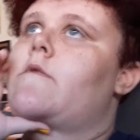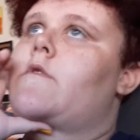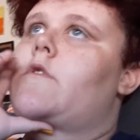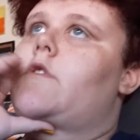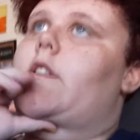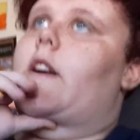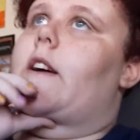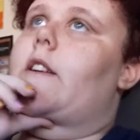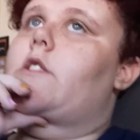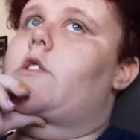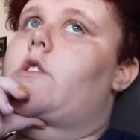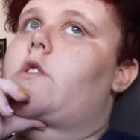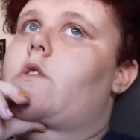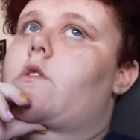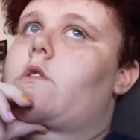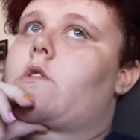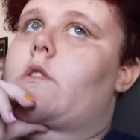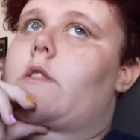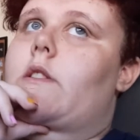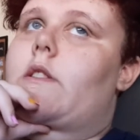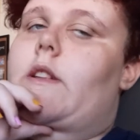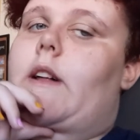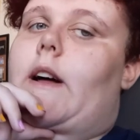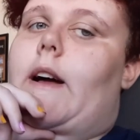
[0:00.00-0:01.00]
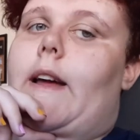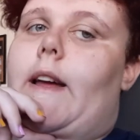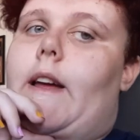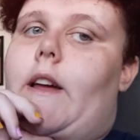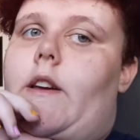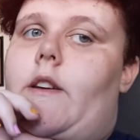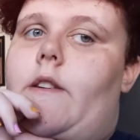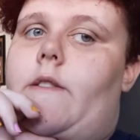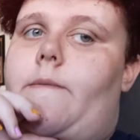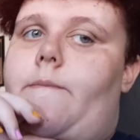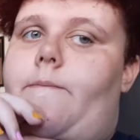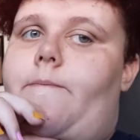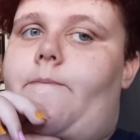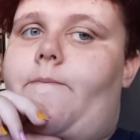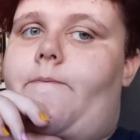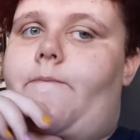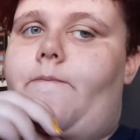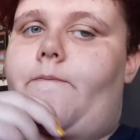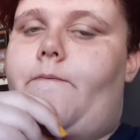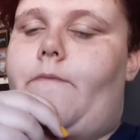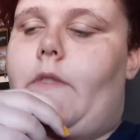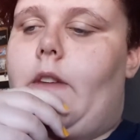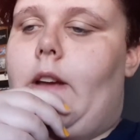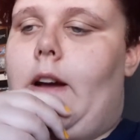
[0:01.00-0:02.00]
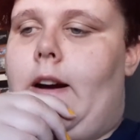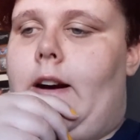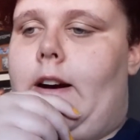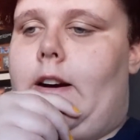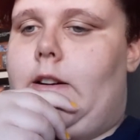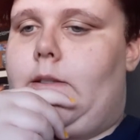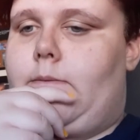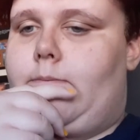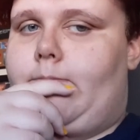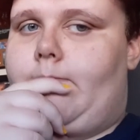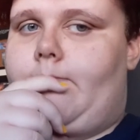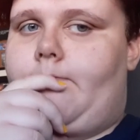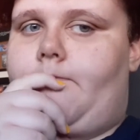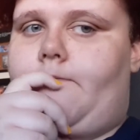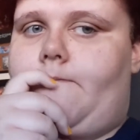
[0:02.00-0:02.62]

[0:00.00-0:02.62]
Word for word: so that's usually, like, um,